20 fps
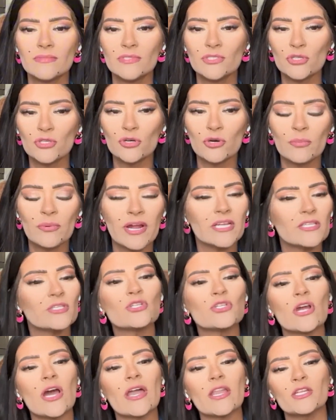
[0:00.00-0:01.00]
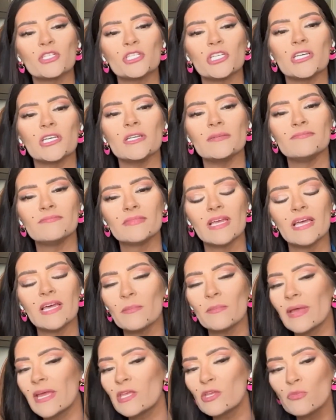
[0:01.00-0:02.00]
Do a brand strategy.
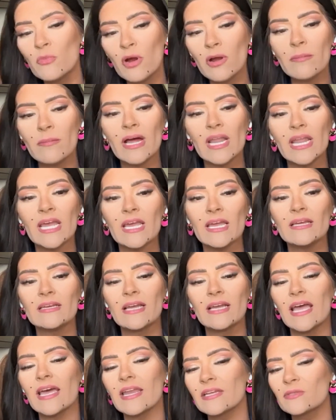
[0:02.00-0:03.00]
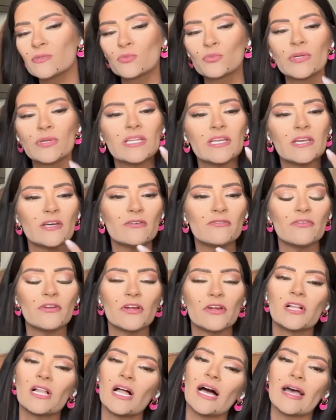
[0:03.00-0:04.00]
It'll make you more money and it's really good for
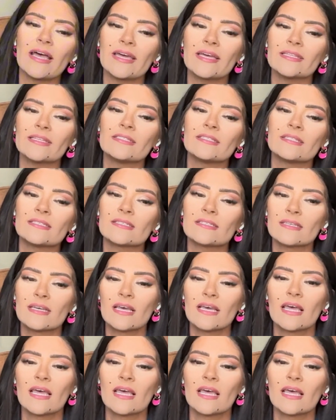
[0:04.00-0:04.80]
your clients.